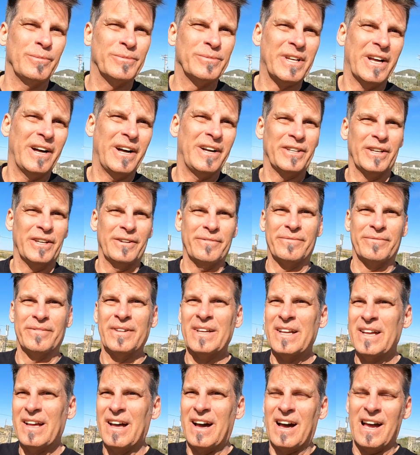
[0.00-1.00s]
I'm telling you,
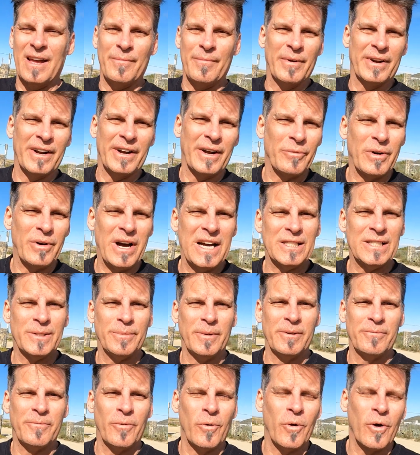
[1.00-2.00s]
I've been on rides
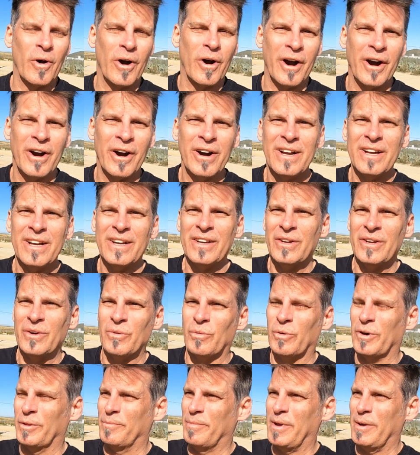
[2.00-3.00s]
before
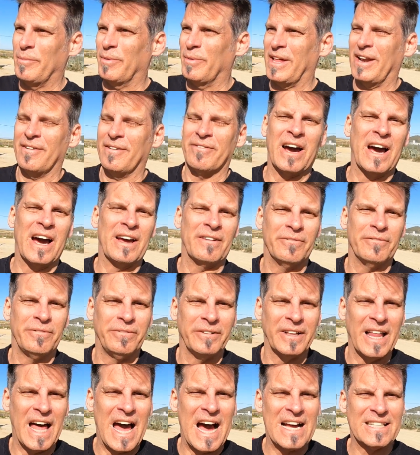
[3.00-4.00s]
with people that have gotten
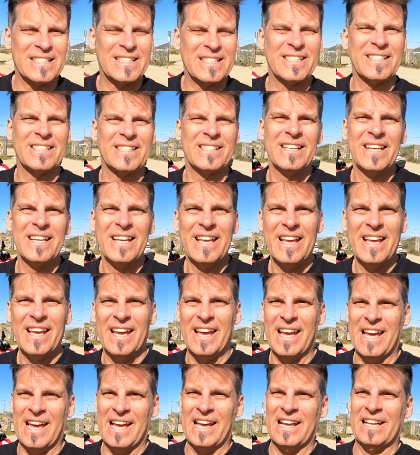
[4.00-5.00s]
flats
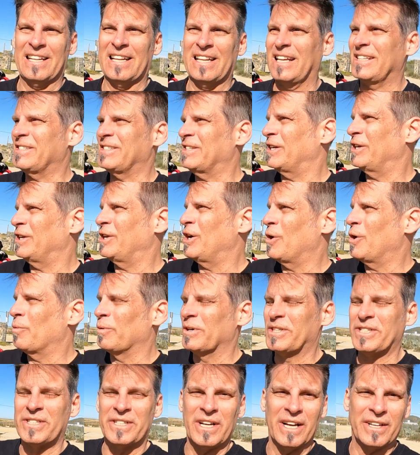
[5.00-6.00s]
and next thing you know,
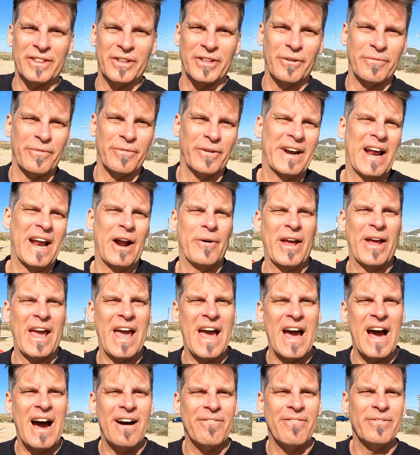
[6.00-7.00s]
we're stuck there for an hour and a
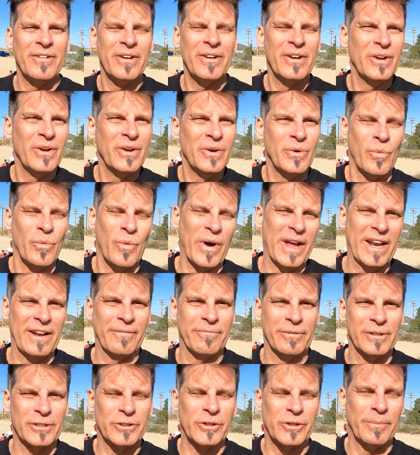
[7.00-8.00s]
half waiting
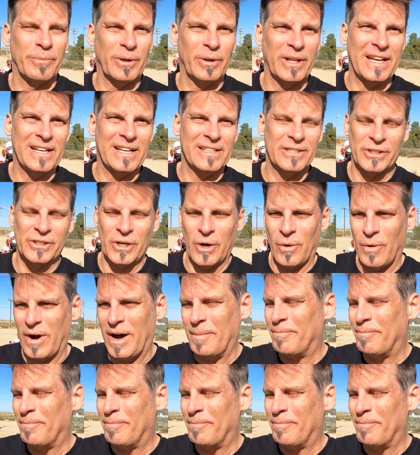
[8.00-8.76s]
for AAA to show